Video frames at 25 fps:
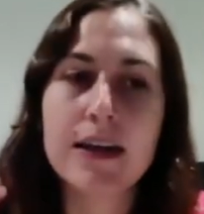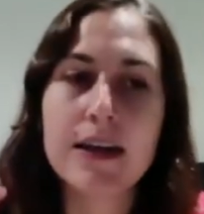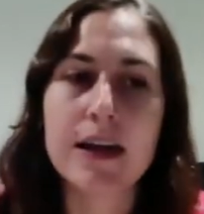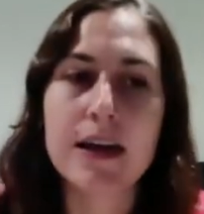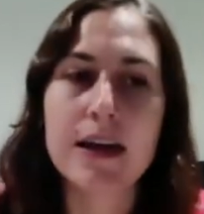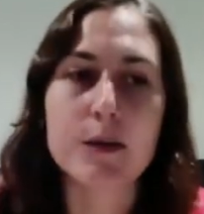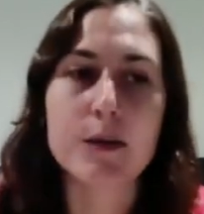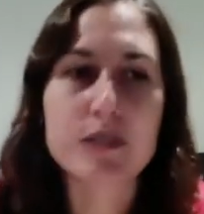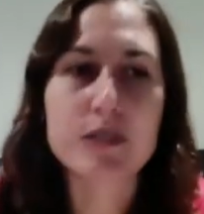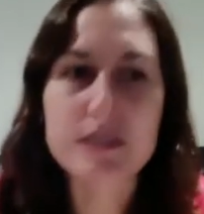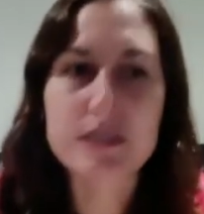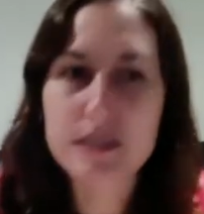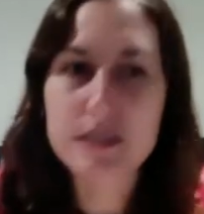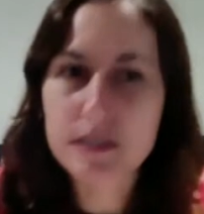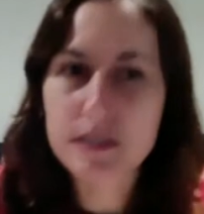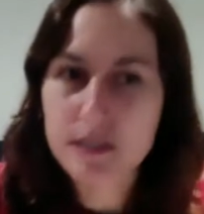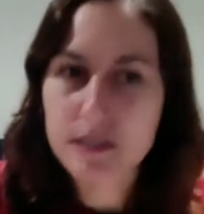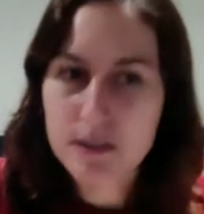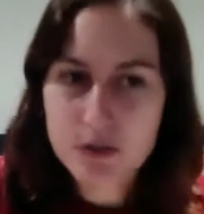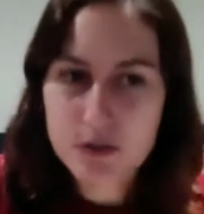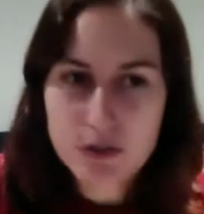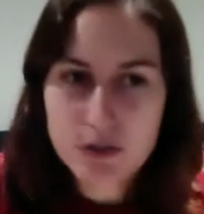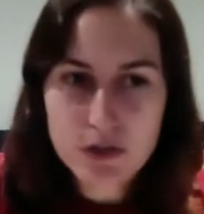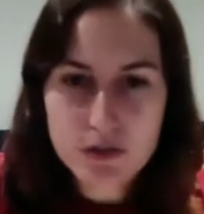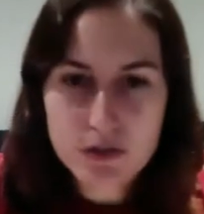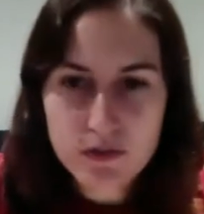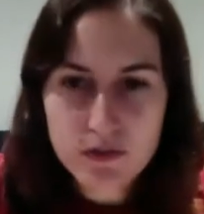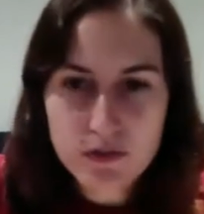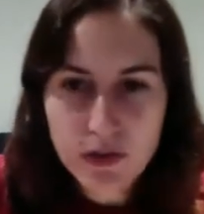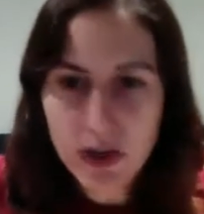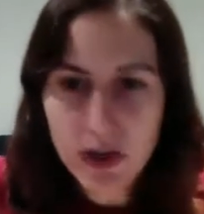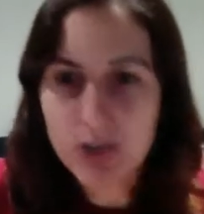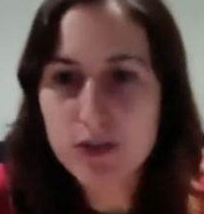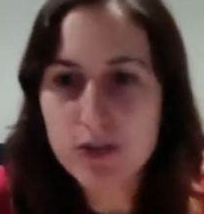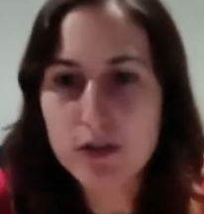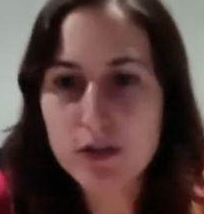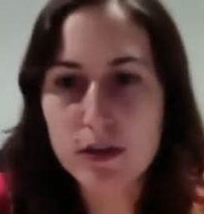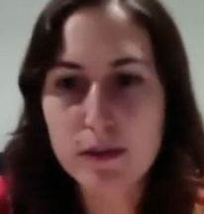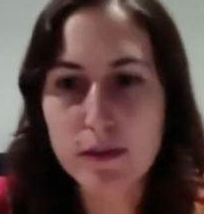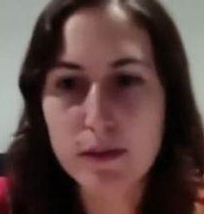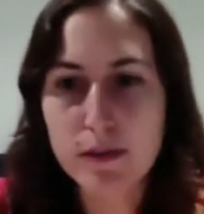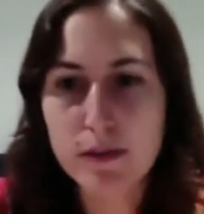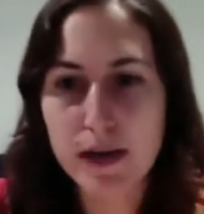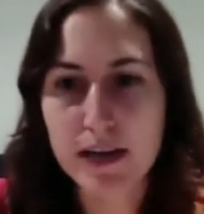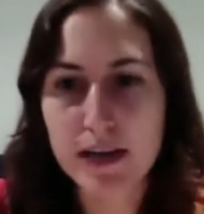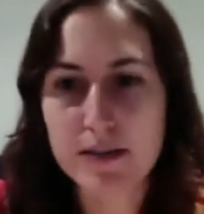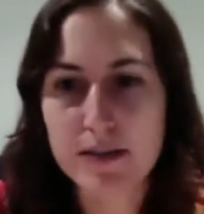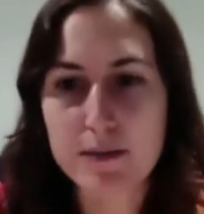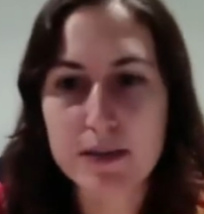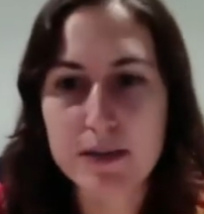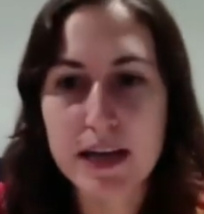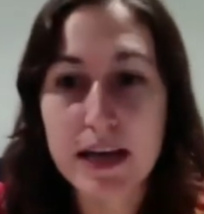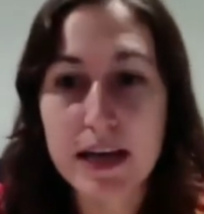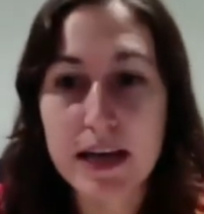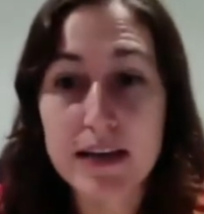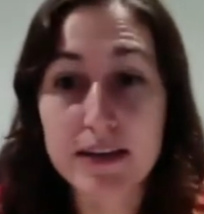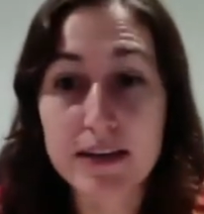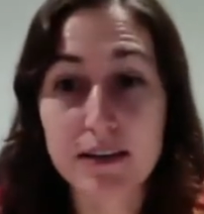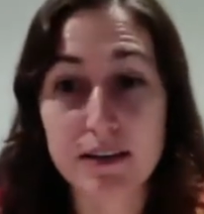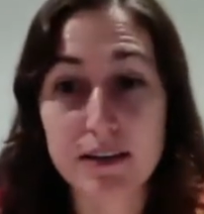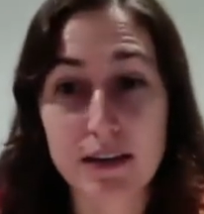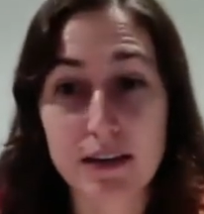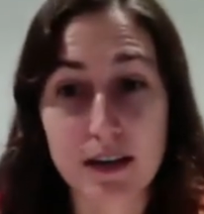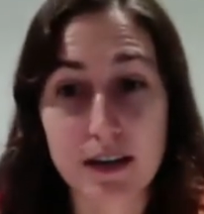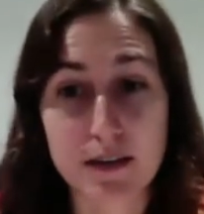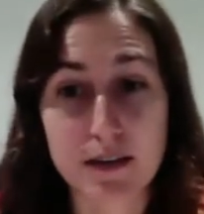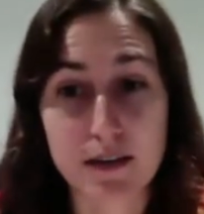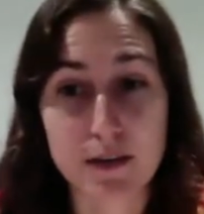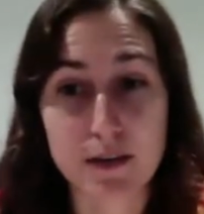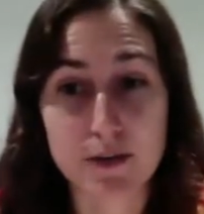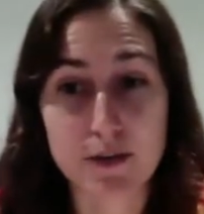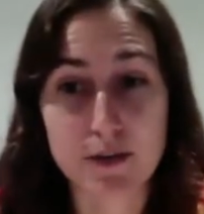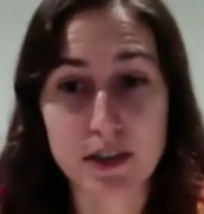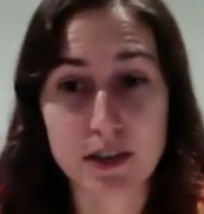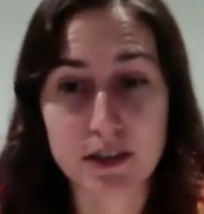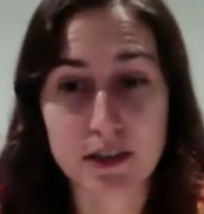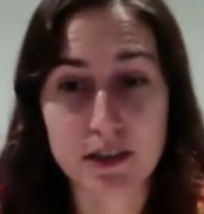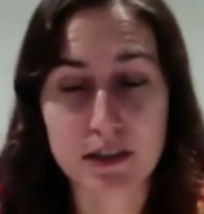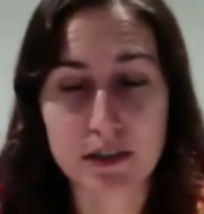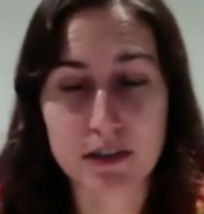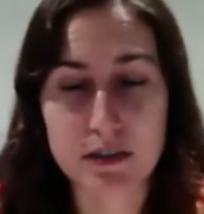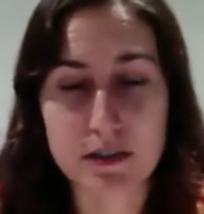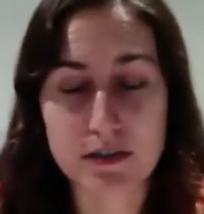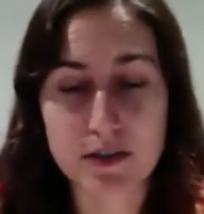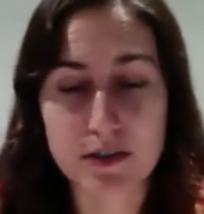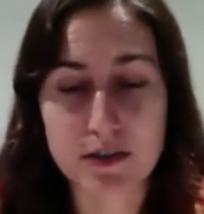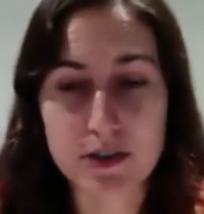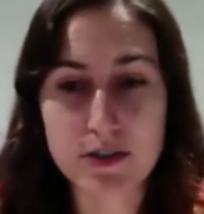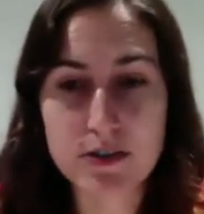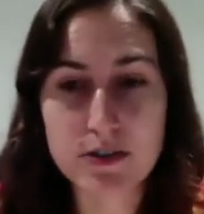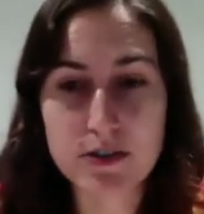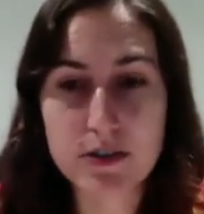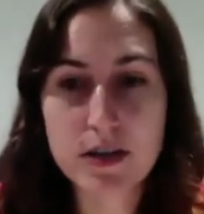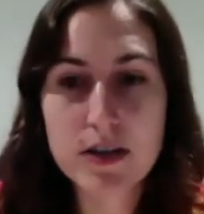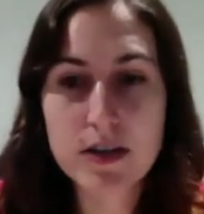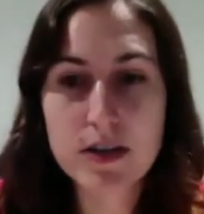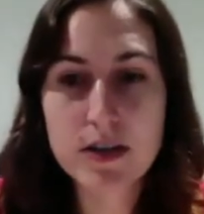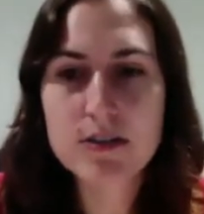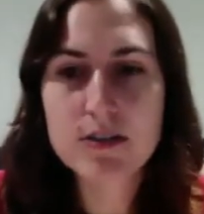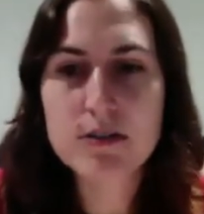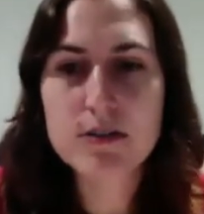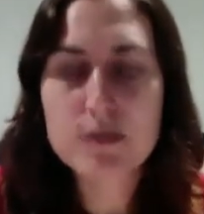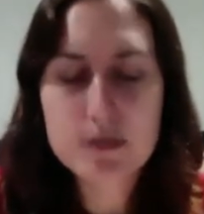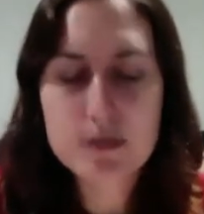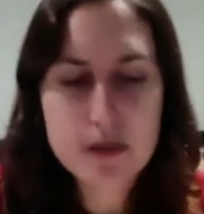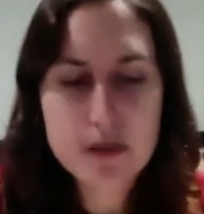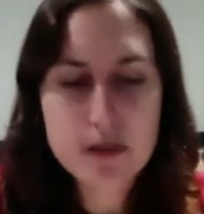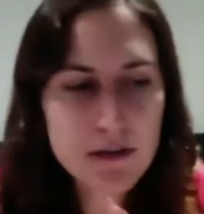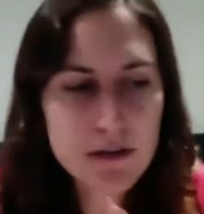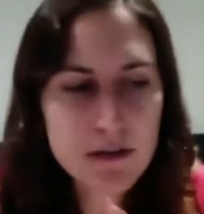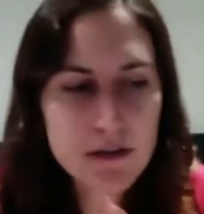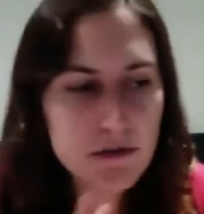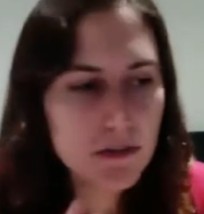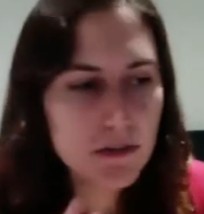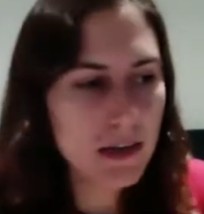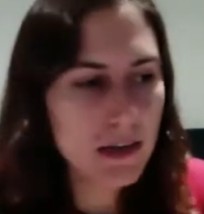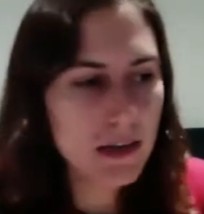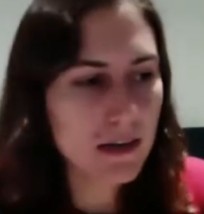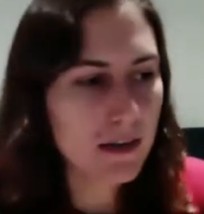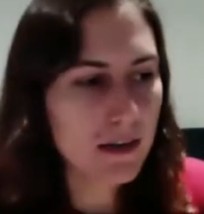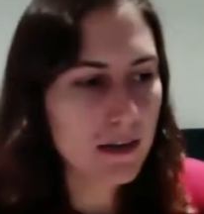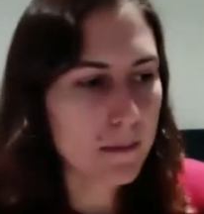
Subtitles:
and we see that it's just far too compact to be any other kind of object in the universe. So do you have that